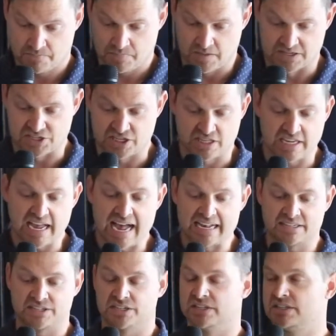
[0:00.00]
This is the
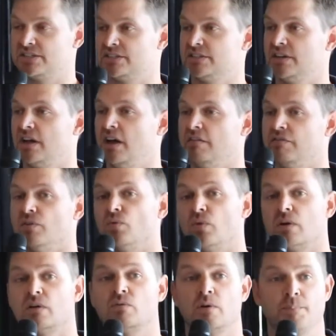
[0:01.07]
essence of the
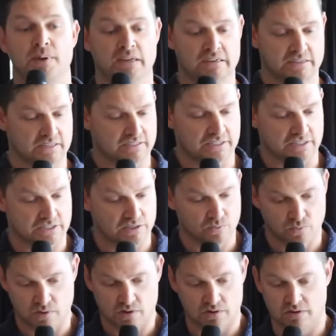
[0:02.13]
word repentance. It's the
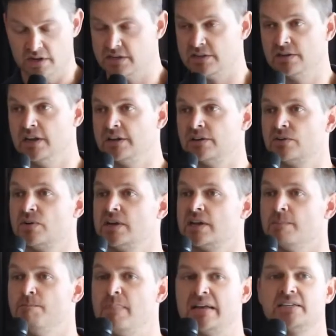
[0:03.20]
word in
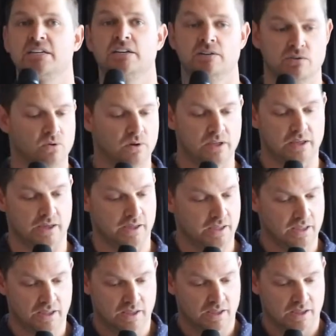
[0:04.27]
Greek, metanoia.
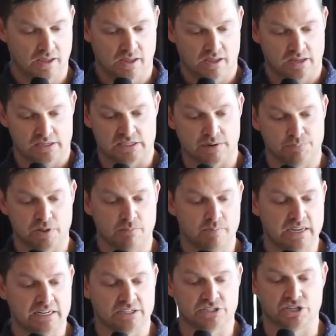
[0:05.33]
It simply
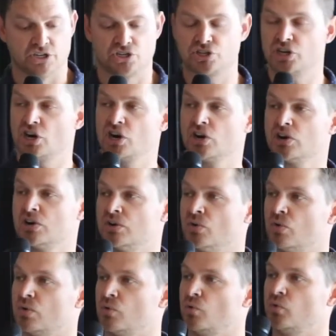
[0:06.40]
means to turn
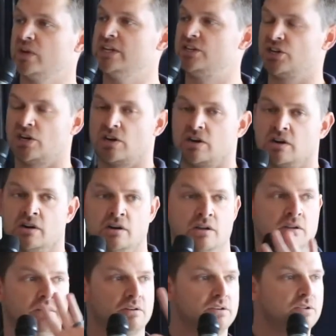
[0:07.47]
or
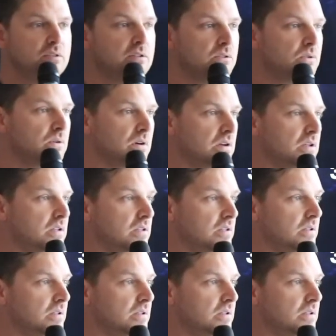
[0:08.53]
return to the Lord.